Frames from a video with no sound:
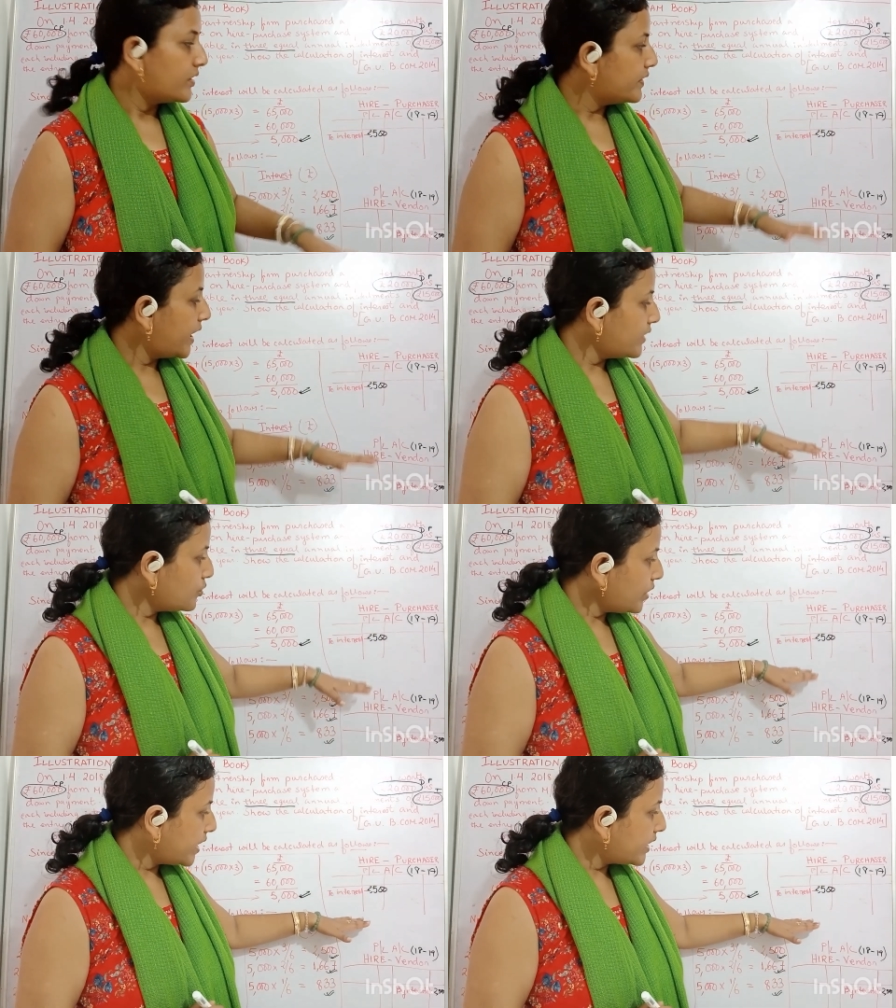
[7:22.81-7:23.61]
Then
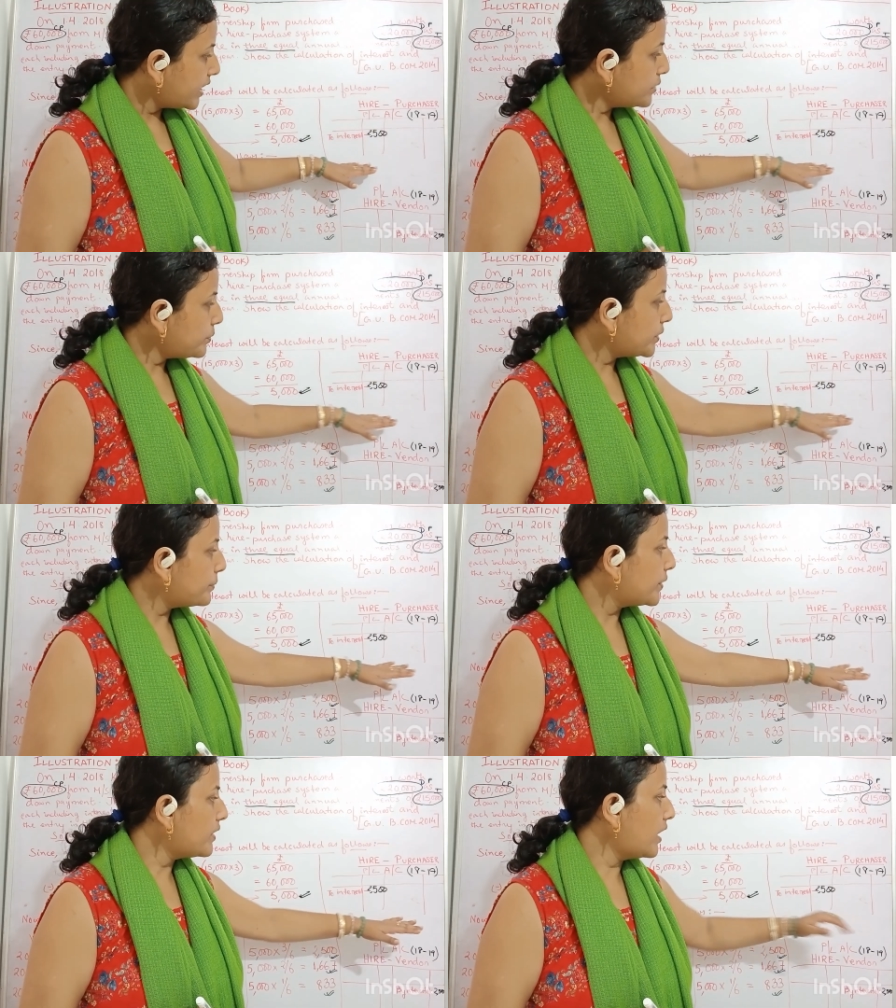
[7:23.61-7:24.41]
you again
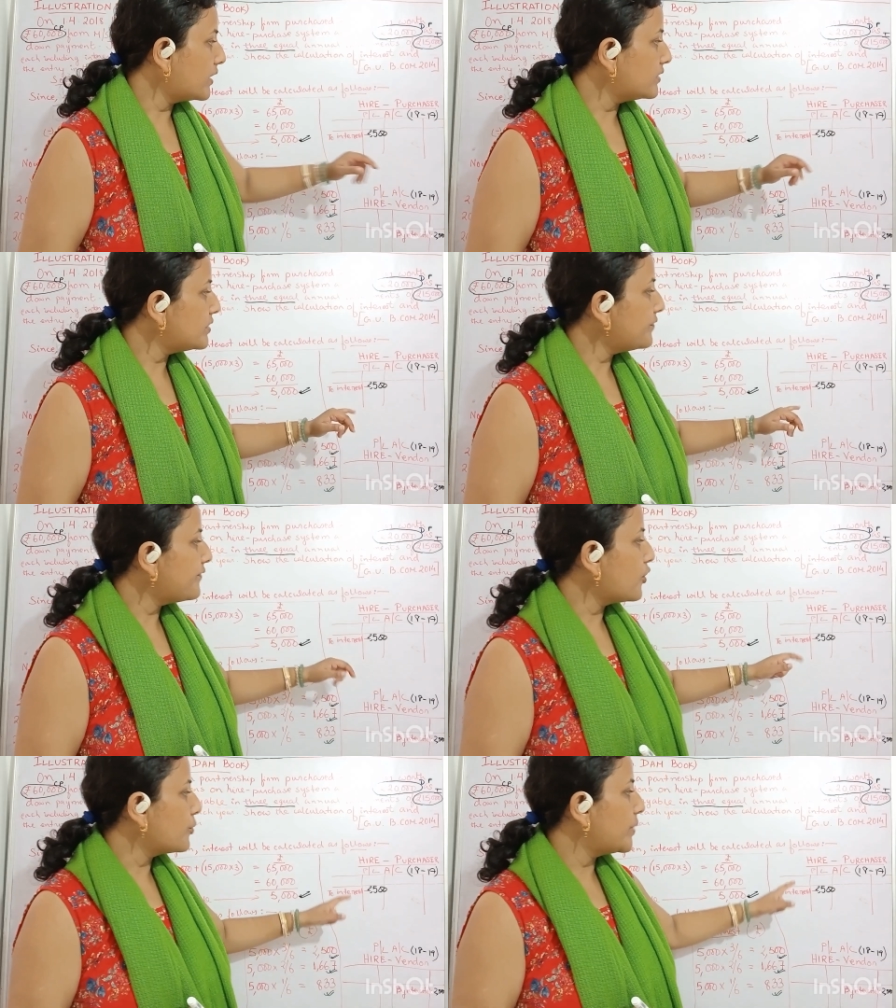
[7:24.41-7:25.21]
prepare another
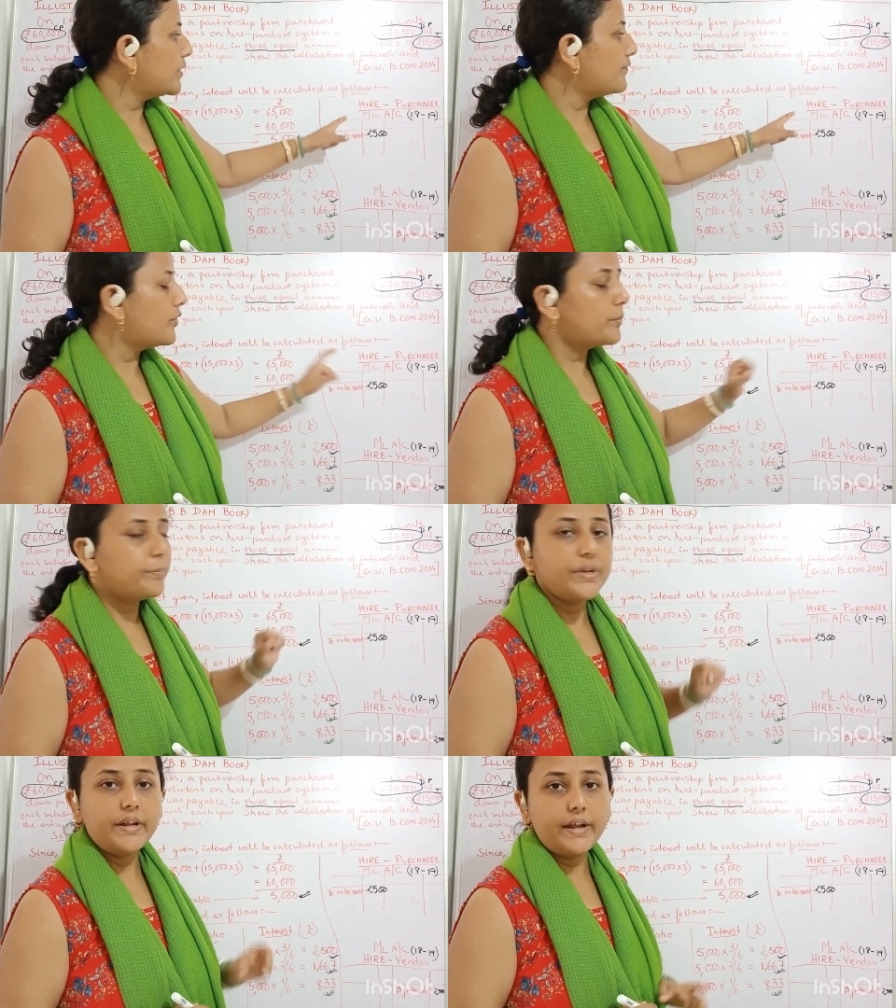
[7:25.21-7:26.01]
format
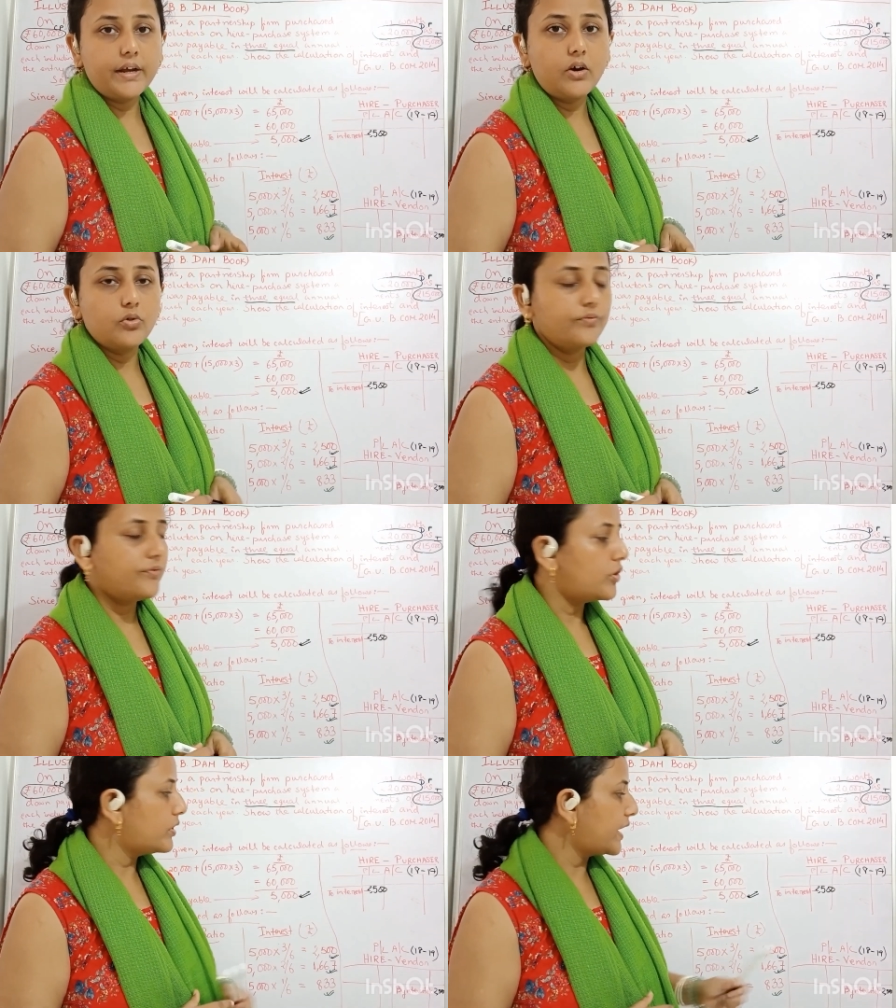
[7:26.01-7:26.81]
for PL account
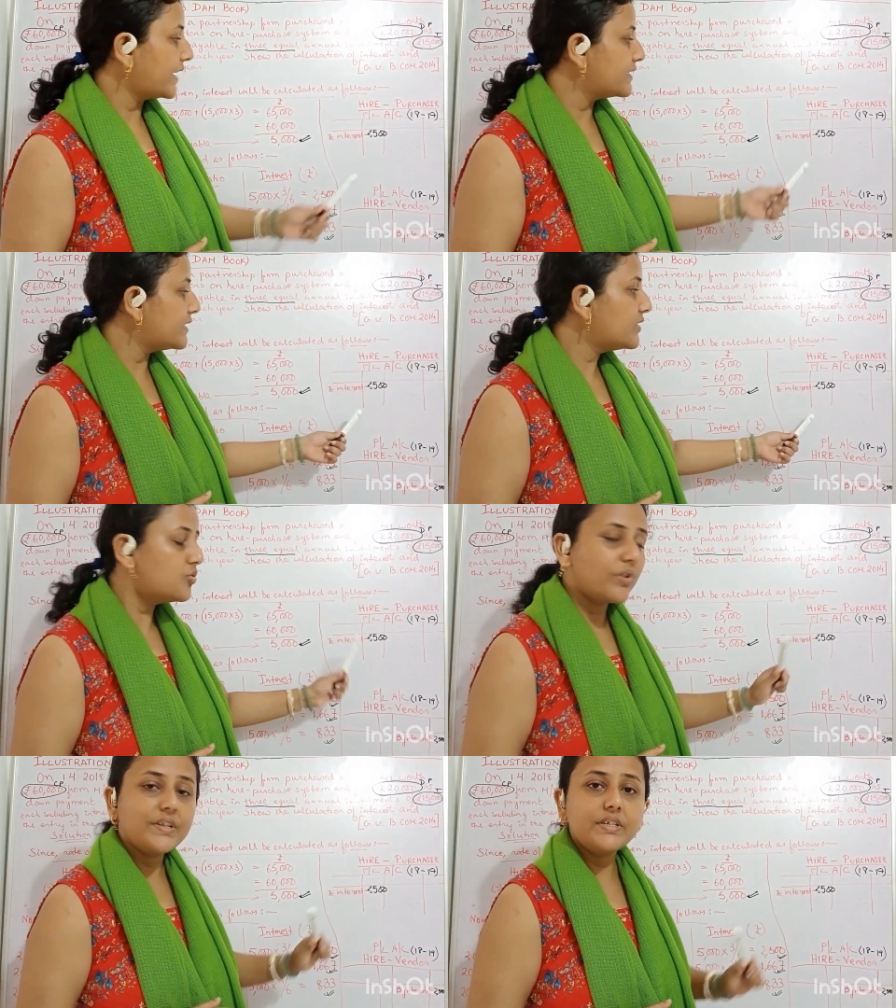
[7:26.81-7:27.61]
for
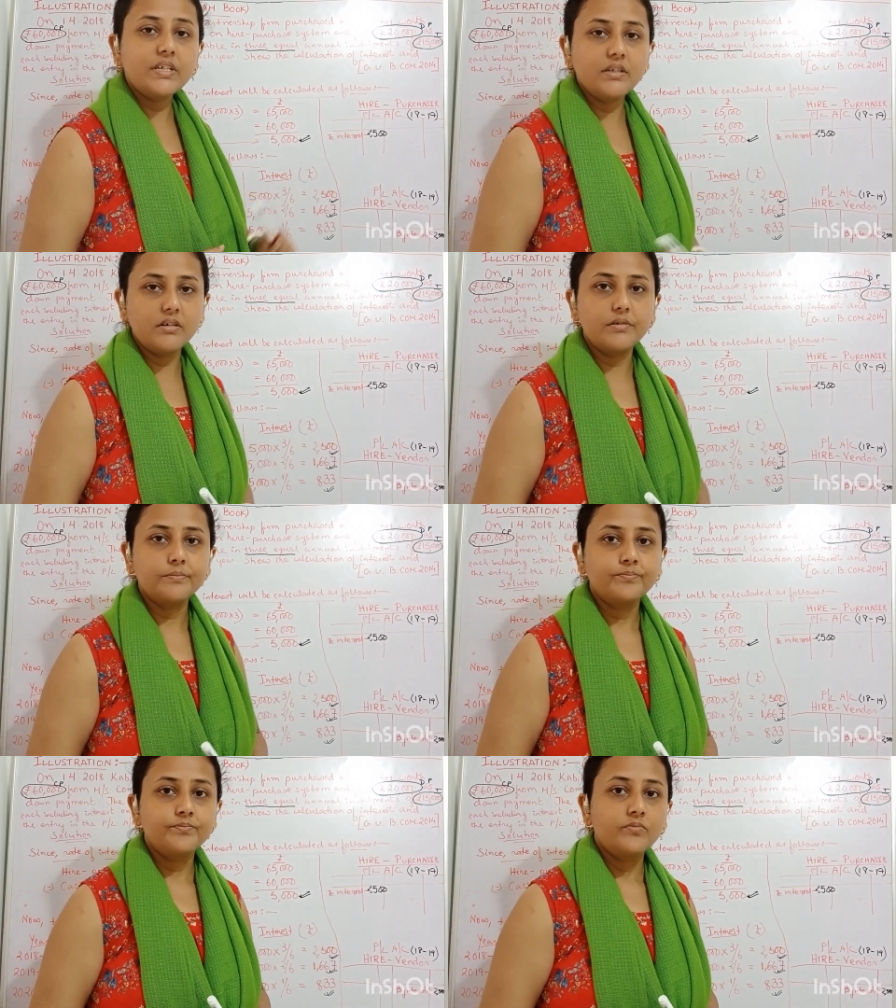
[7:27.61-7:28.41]
19-20 year.
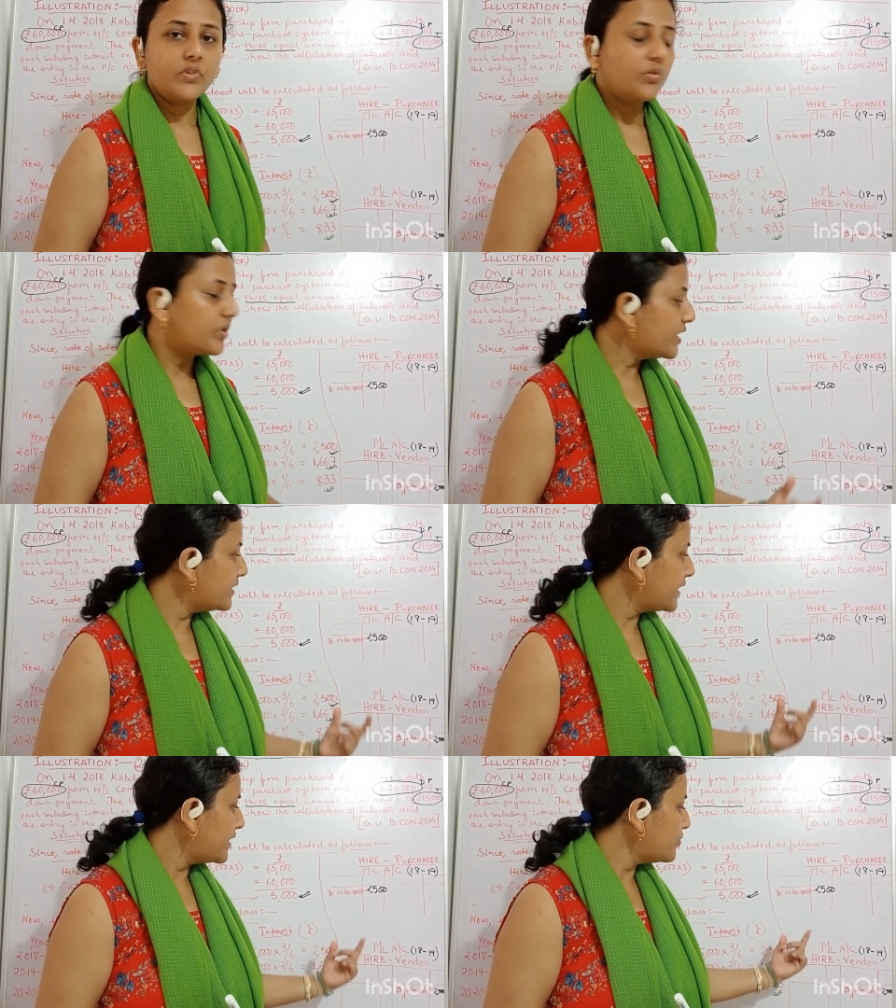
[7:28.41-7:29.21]

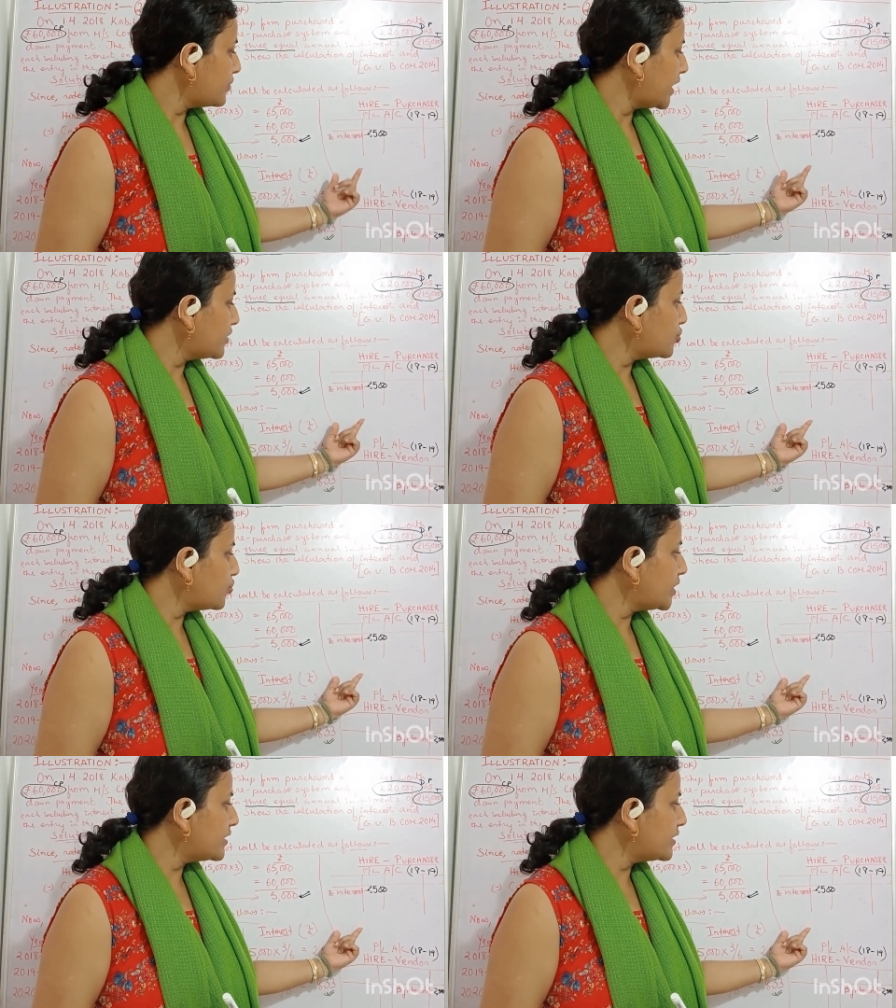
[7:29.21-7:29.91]
Okay, then you write to